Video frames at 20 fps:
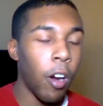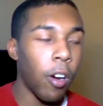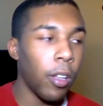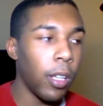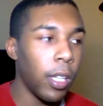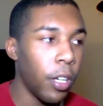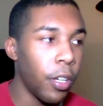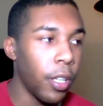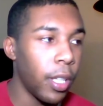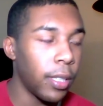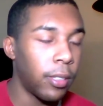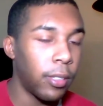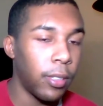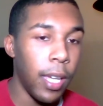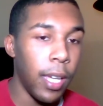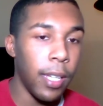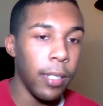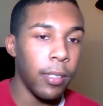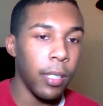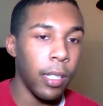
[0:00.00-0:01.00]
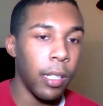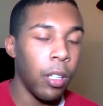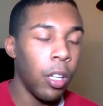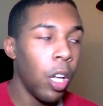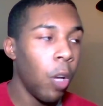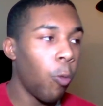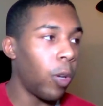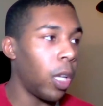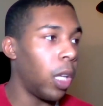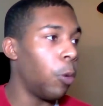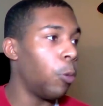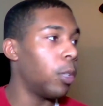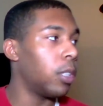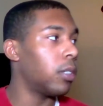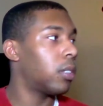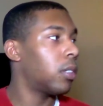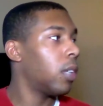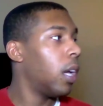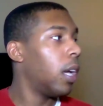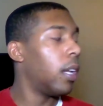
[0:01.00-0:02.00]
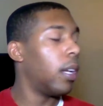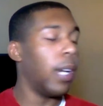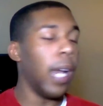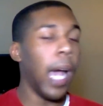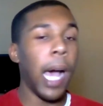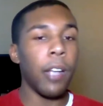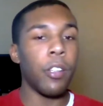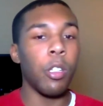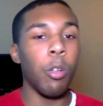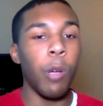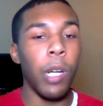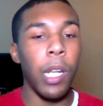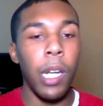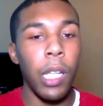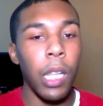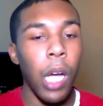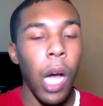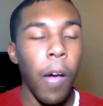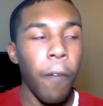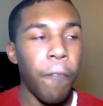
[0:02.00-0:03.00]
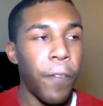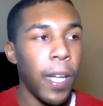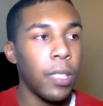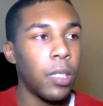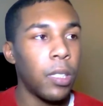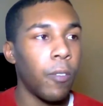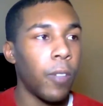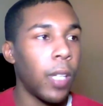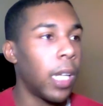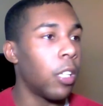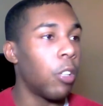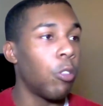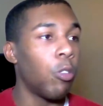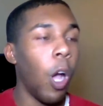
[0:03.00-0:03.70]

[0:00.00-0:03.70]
earlier this season, when he was not doing anything offensively,